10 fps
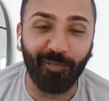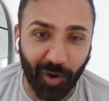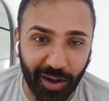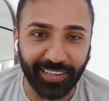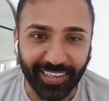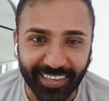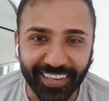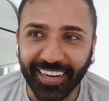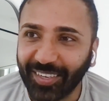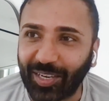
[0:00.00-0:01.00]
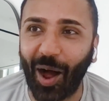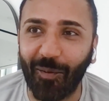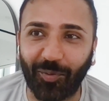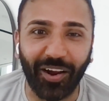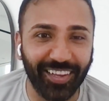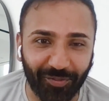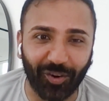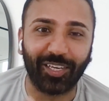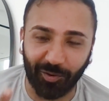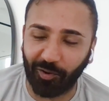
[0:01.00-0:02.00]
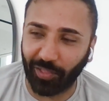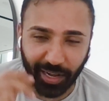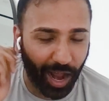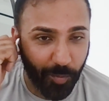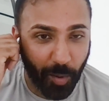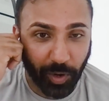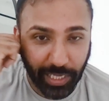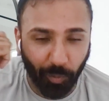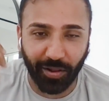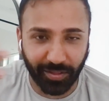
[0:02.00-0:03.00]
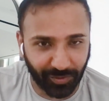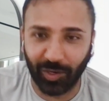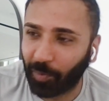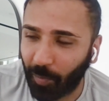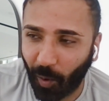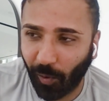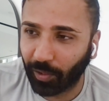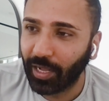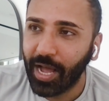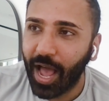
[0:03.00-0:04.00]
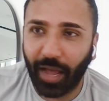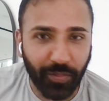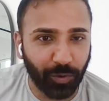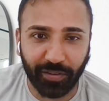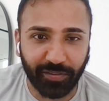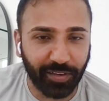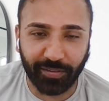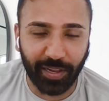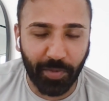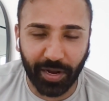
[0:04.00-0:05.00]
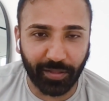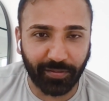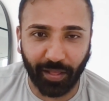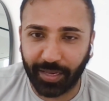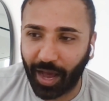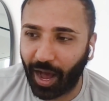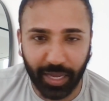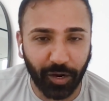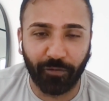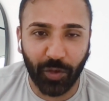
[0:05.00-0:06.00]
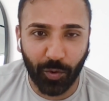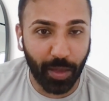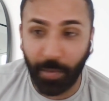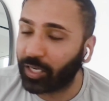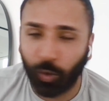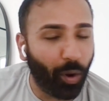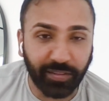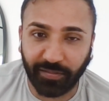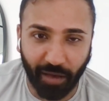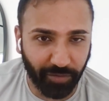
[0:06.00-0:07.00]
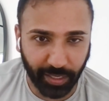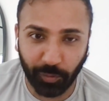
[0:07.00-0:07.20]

Yeah, Tom Brady Tom Brady for two. Like I remember he won a Super Bowl, and there was a sixty minutes like uh, interview with him at twenty seven.